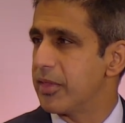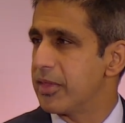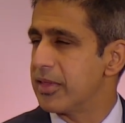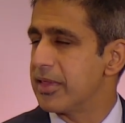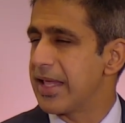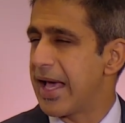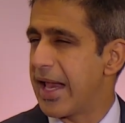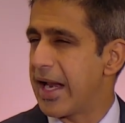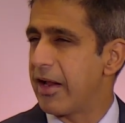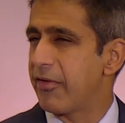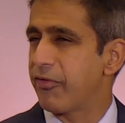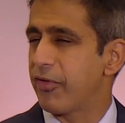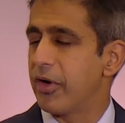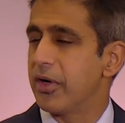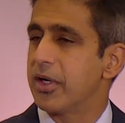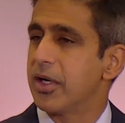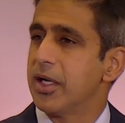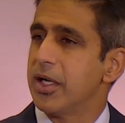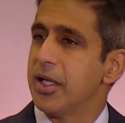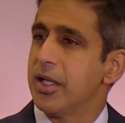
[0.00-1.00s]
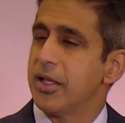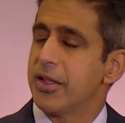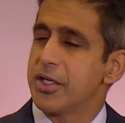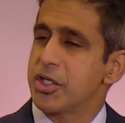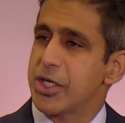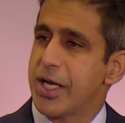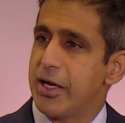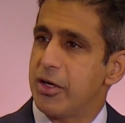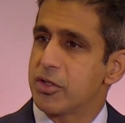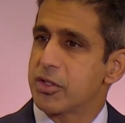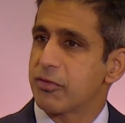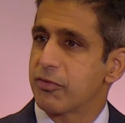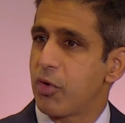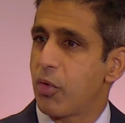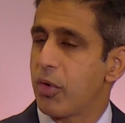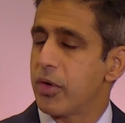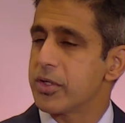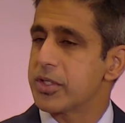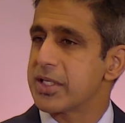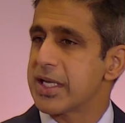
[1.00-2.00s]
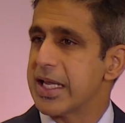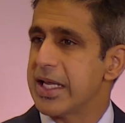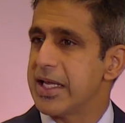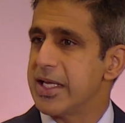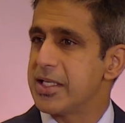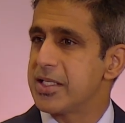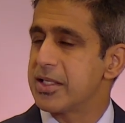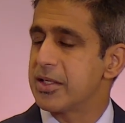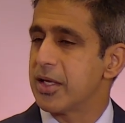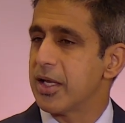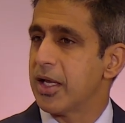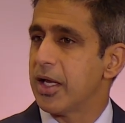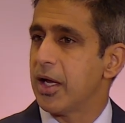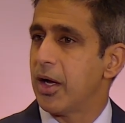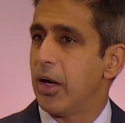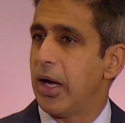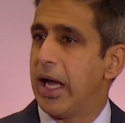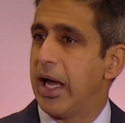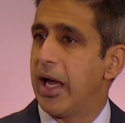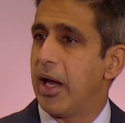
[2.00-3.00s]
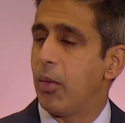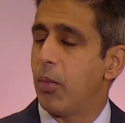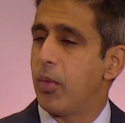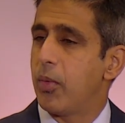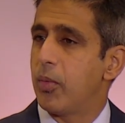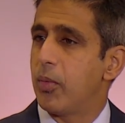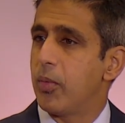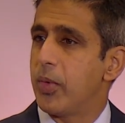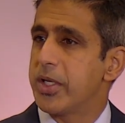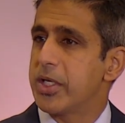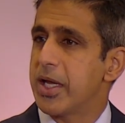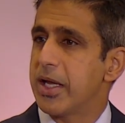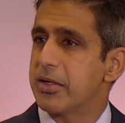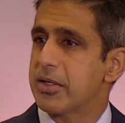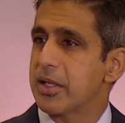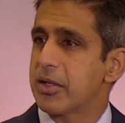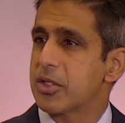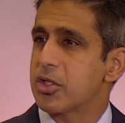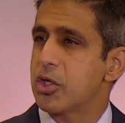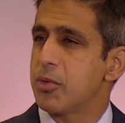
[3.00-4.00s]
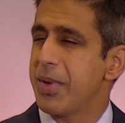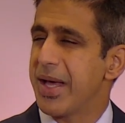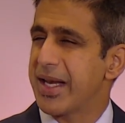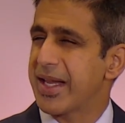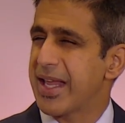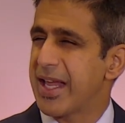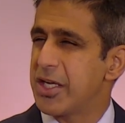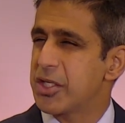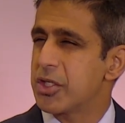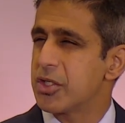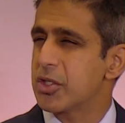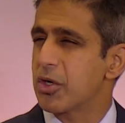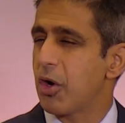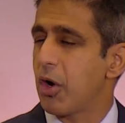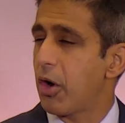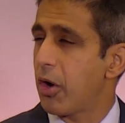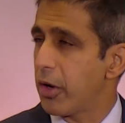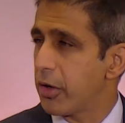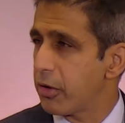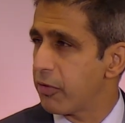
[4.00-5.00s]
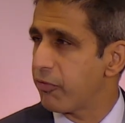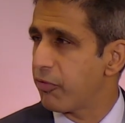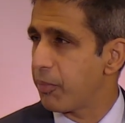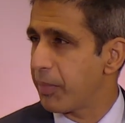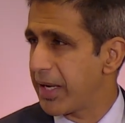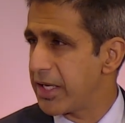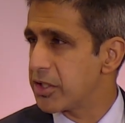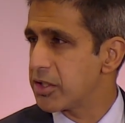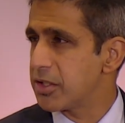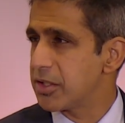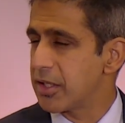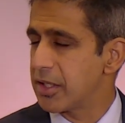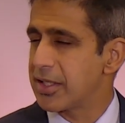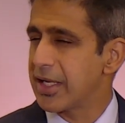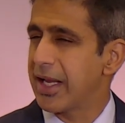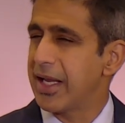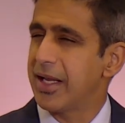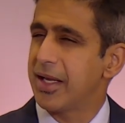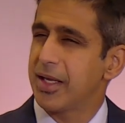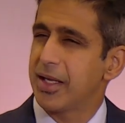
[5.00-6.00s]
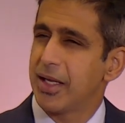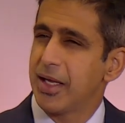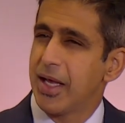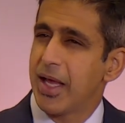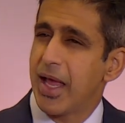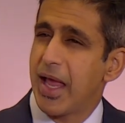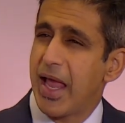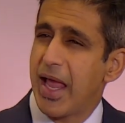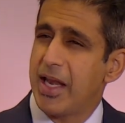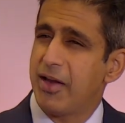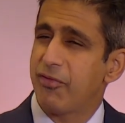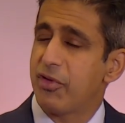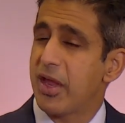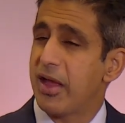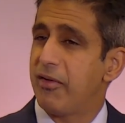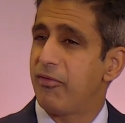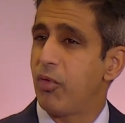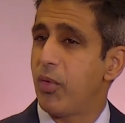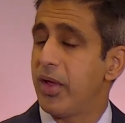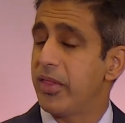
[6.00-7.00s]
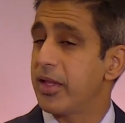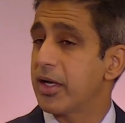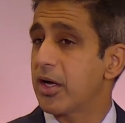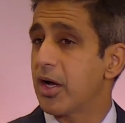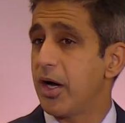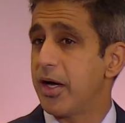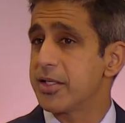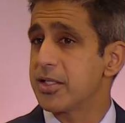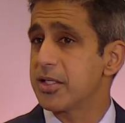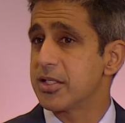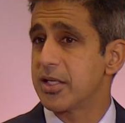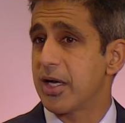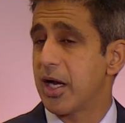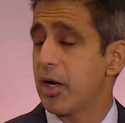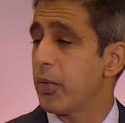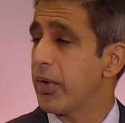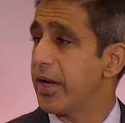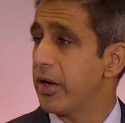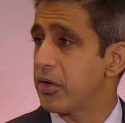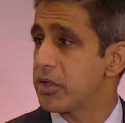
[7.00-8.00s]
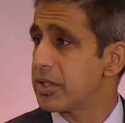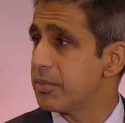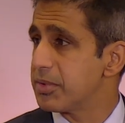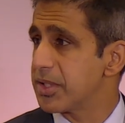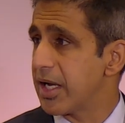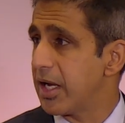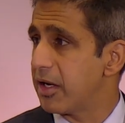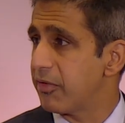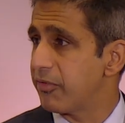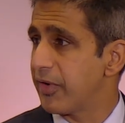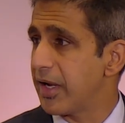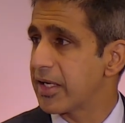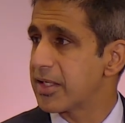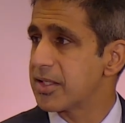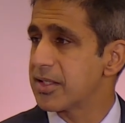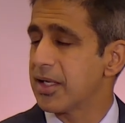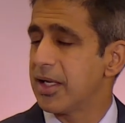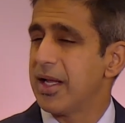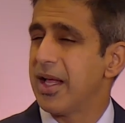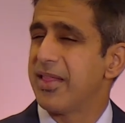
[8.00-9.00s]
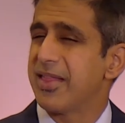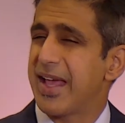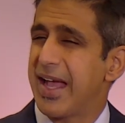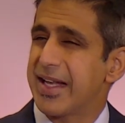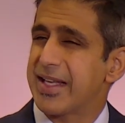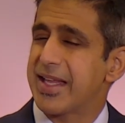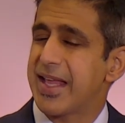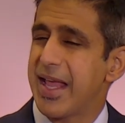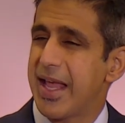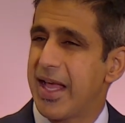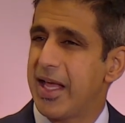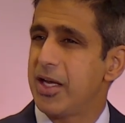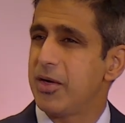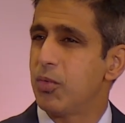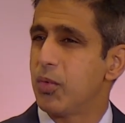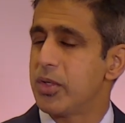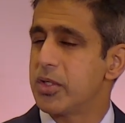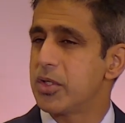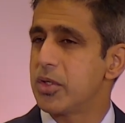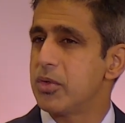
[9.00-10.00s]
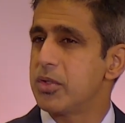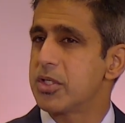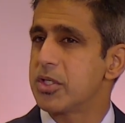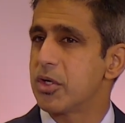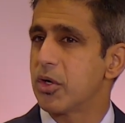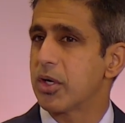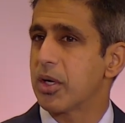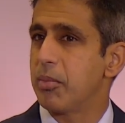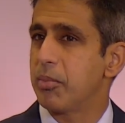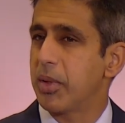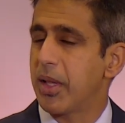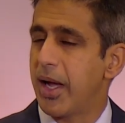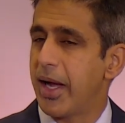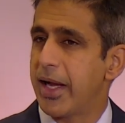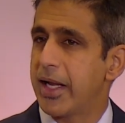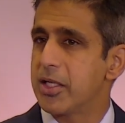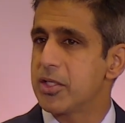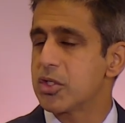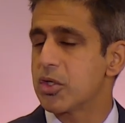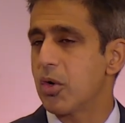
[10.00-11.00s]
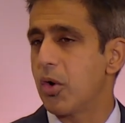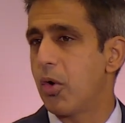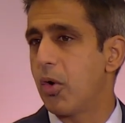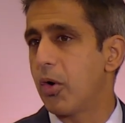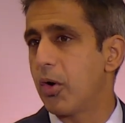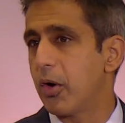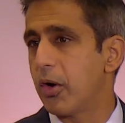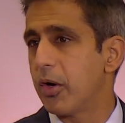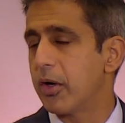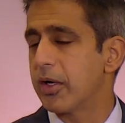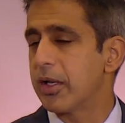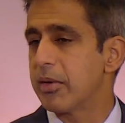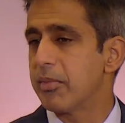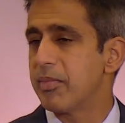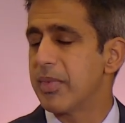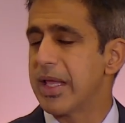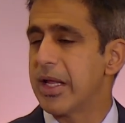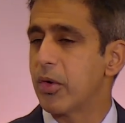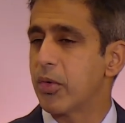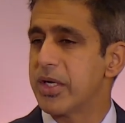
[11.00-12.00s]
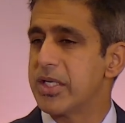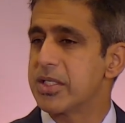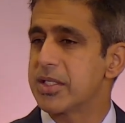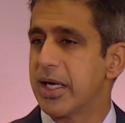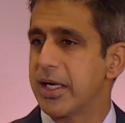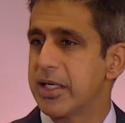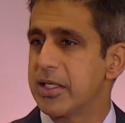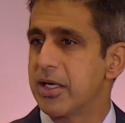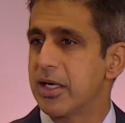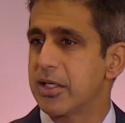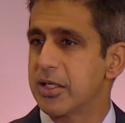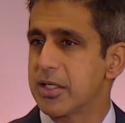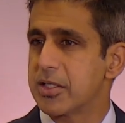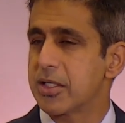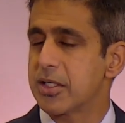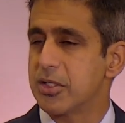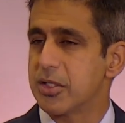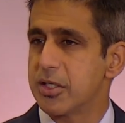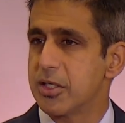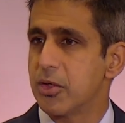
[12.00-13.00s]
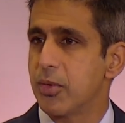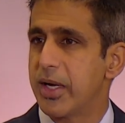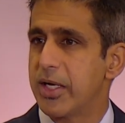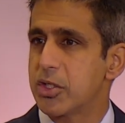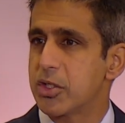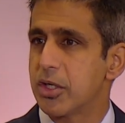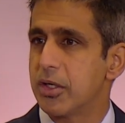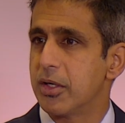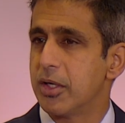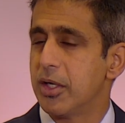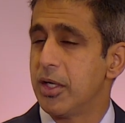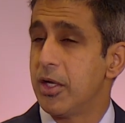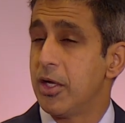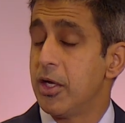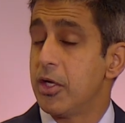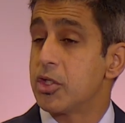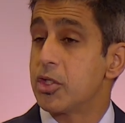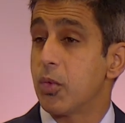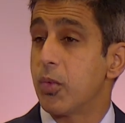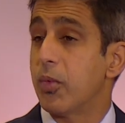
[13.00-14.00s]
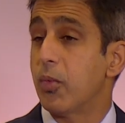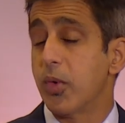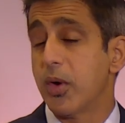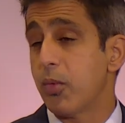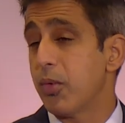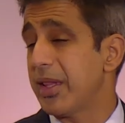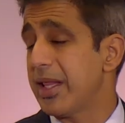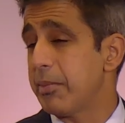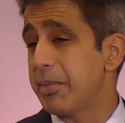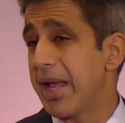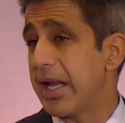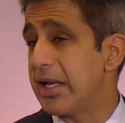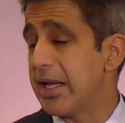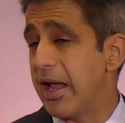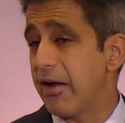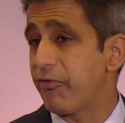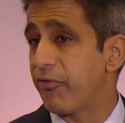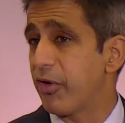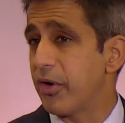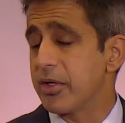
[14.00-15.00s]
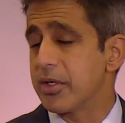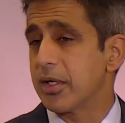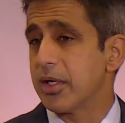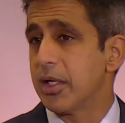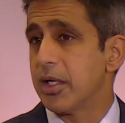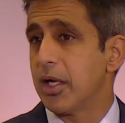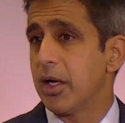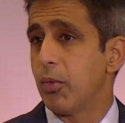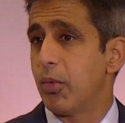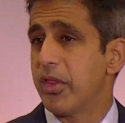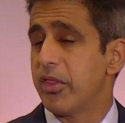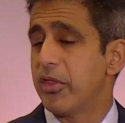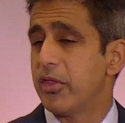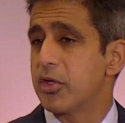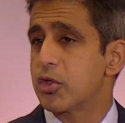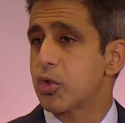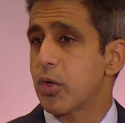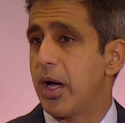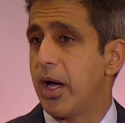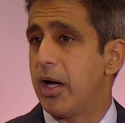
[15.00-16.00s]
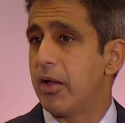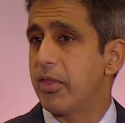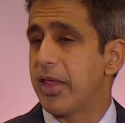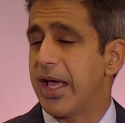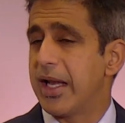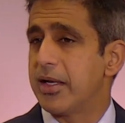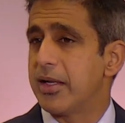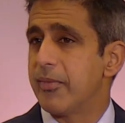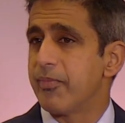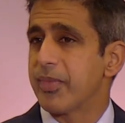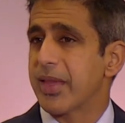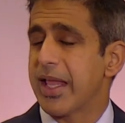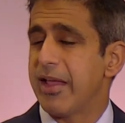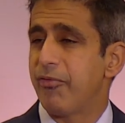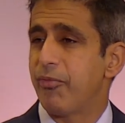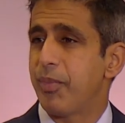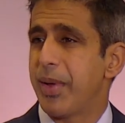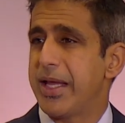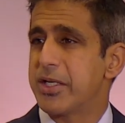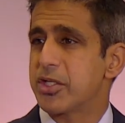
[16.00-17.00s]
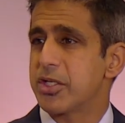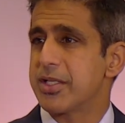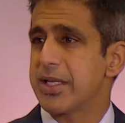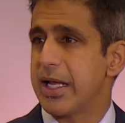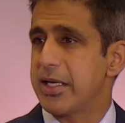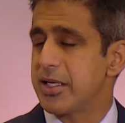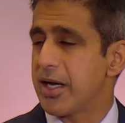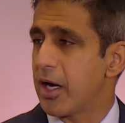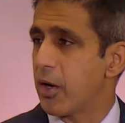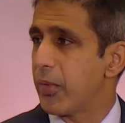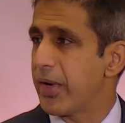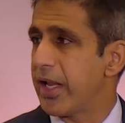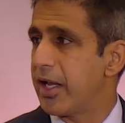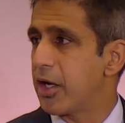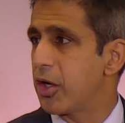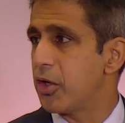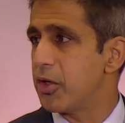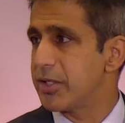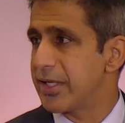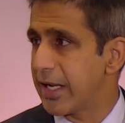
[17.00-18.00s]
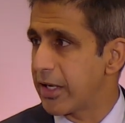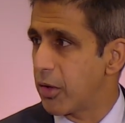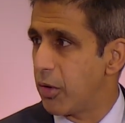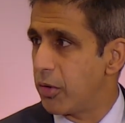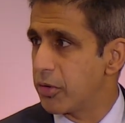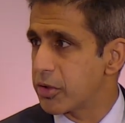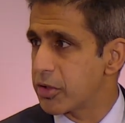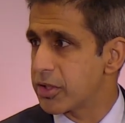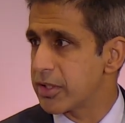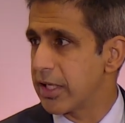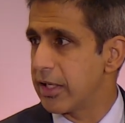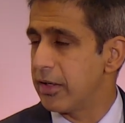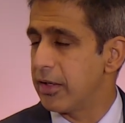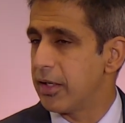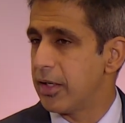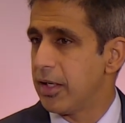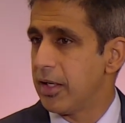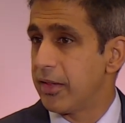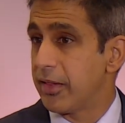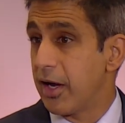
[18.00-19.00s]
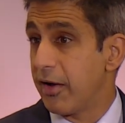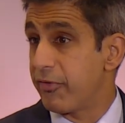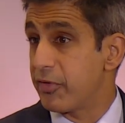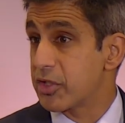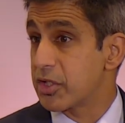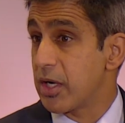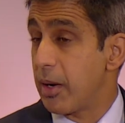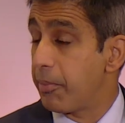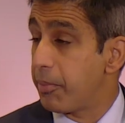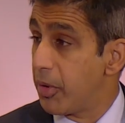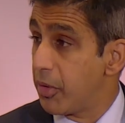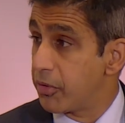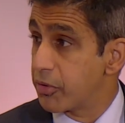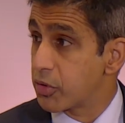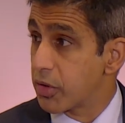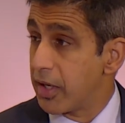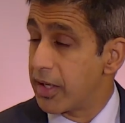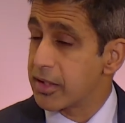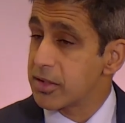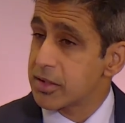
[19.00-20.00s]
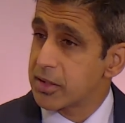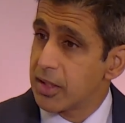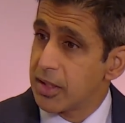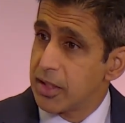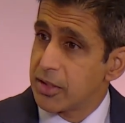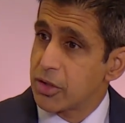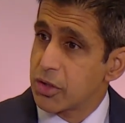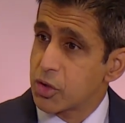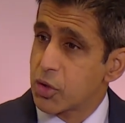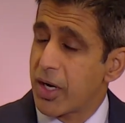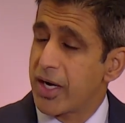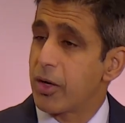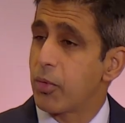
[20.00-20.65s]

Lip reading: that effort. The challenge, of course, is when you have 2 medications are harder for patients to take, and if you have one that causes diarrhea or some side effects, that can reduce your compliance or increase study drug discontinuation. So we really made an effort within the trial that if patients had diarrhea, couldn't take colchicine, they often stopped both drugs to try to